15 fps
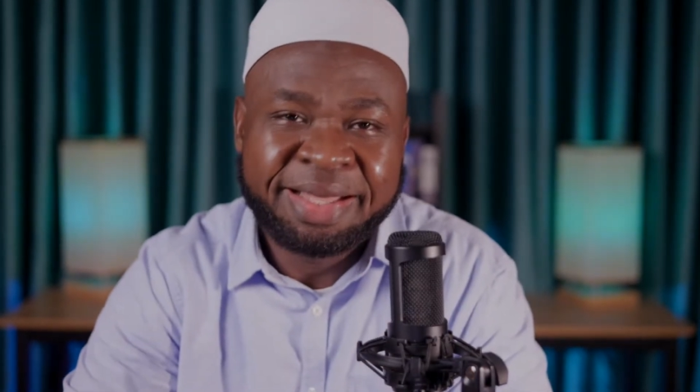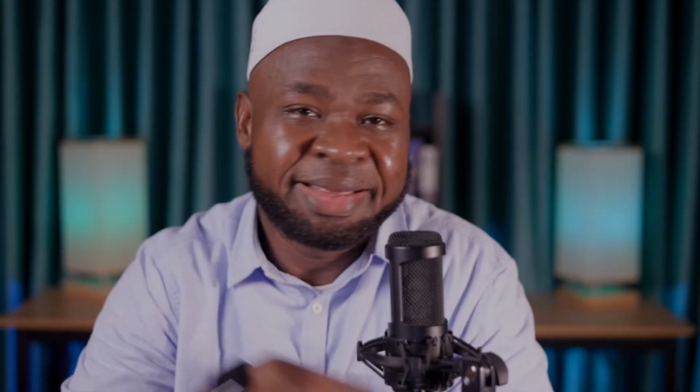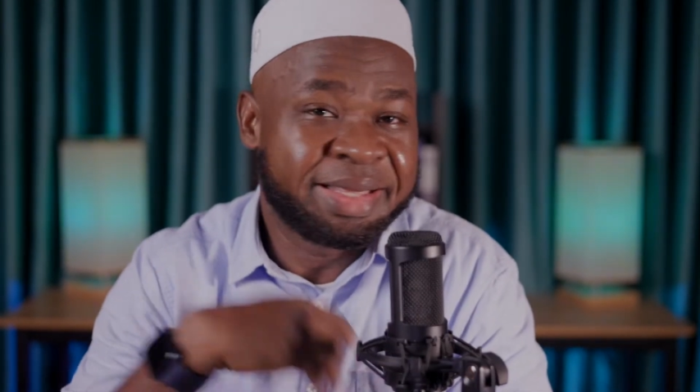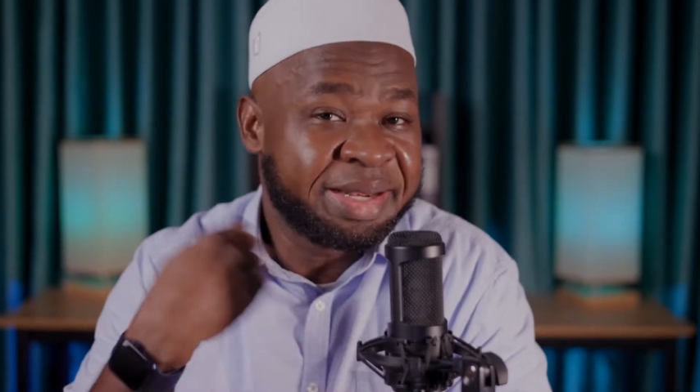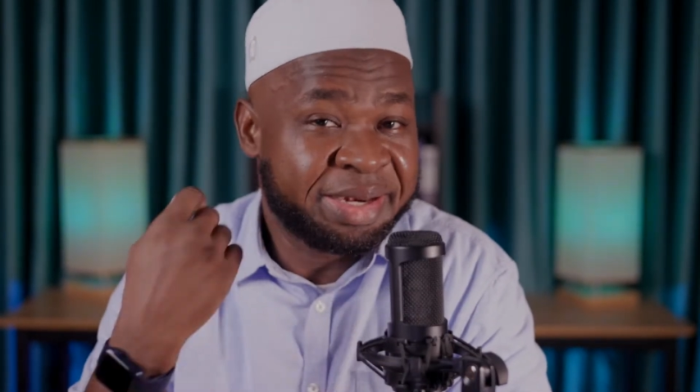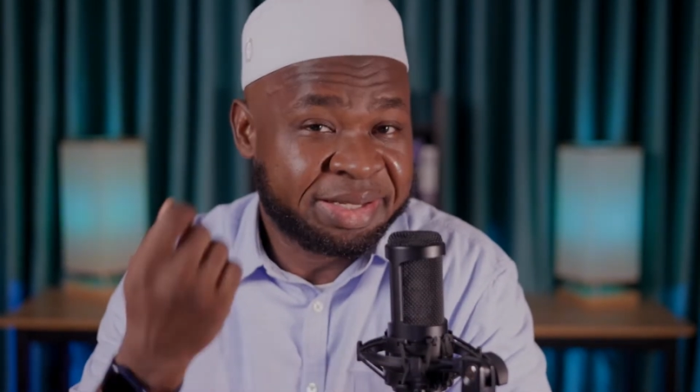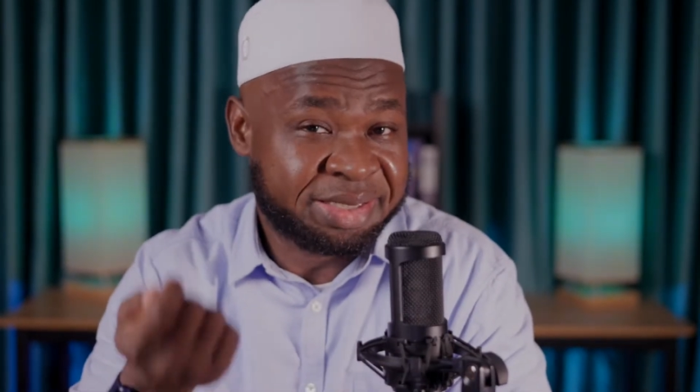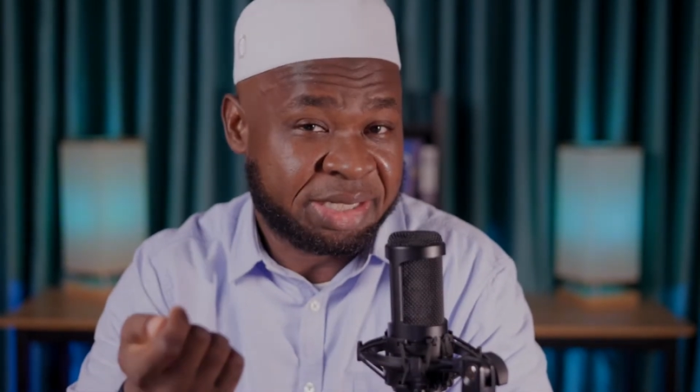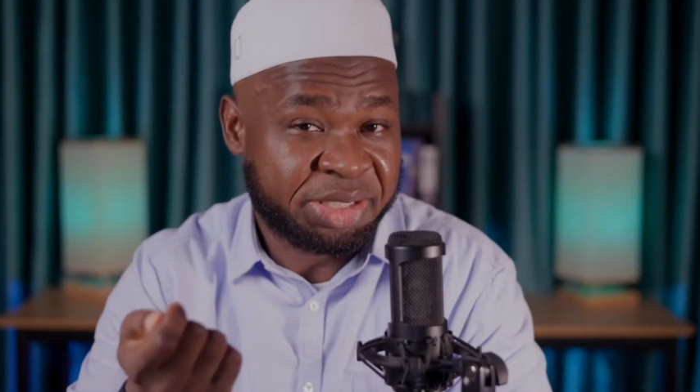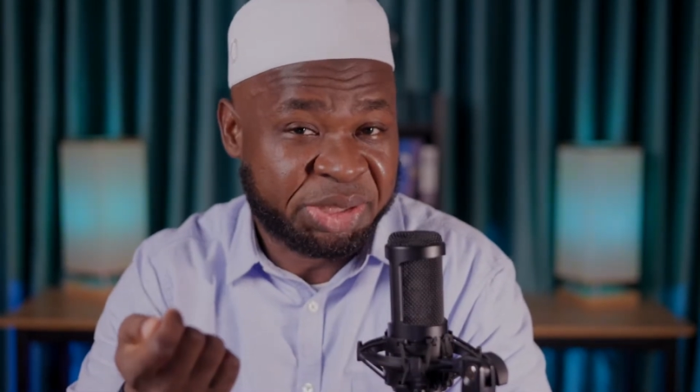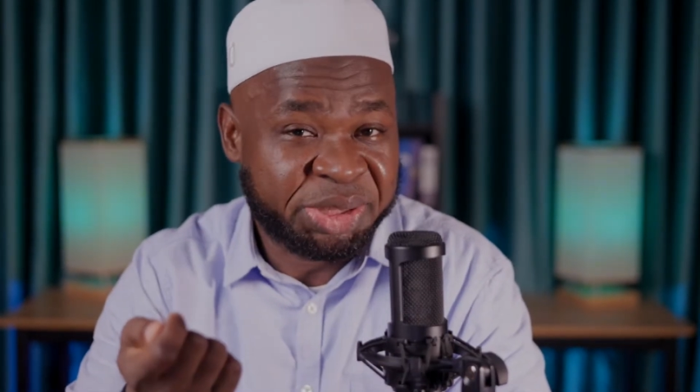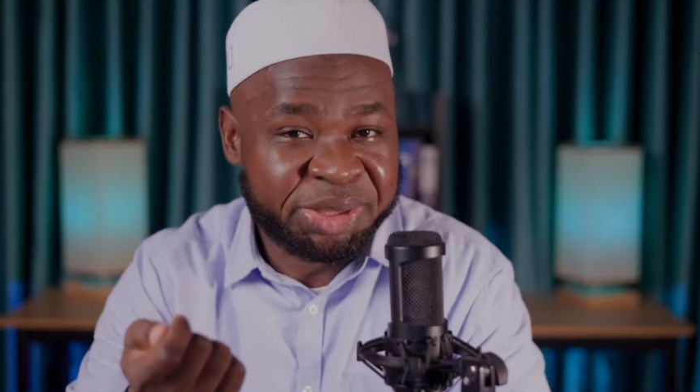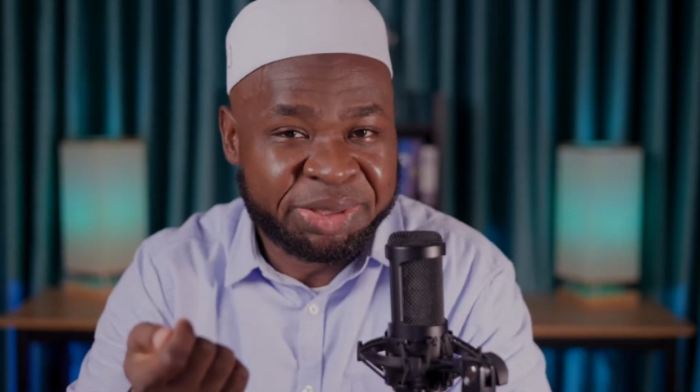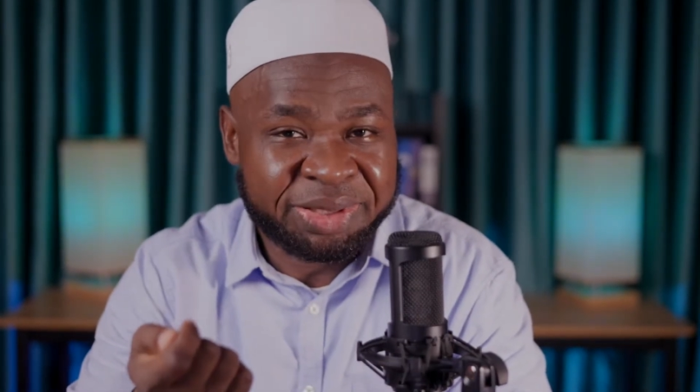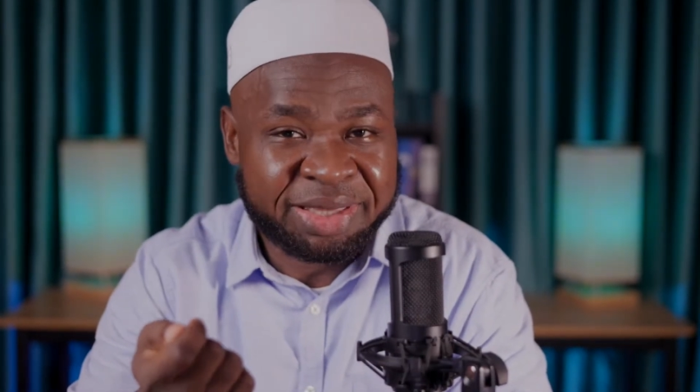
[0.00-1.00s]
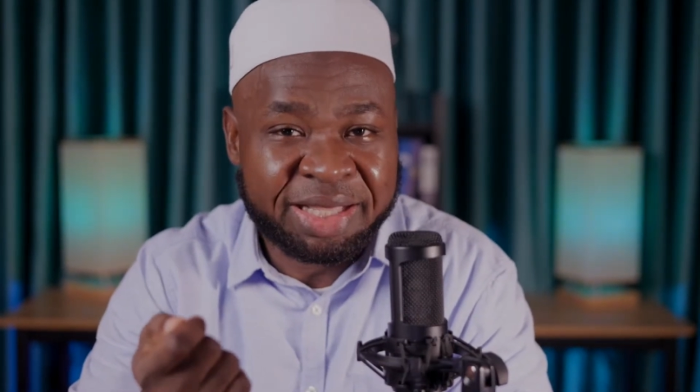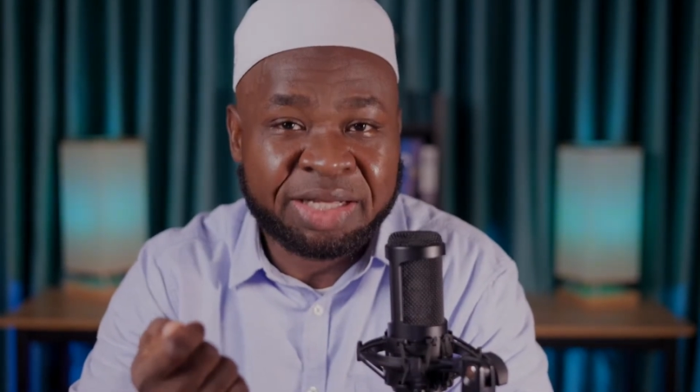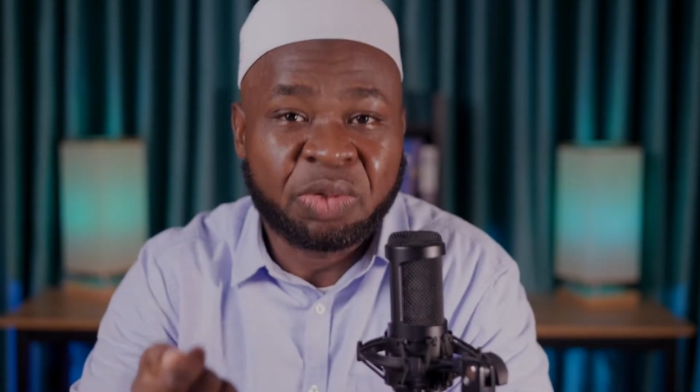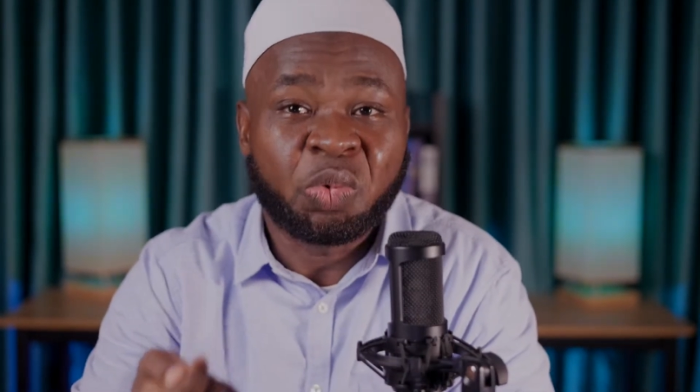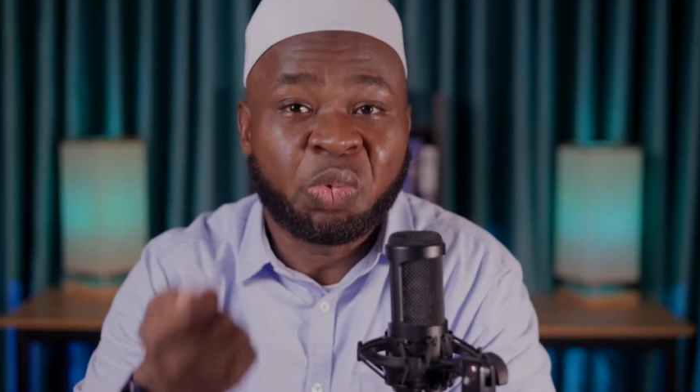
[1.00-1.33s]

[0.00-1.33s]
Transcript: then rest assured that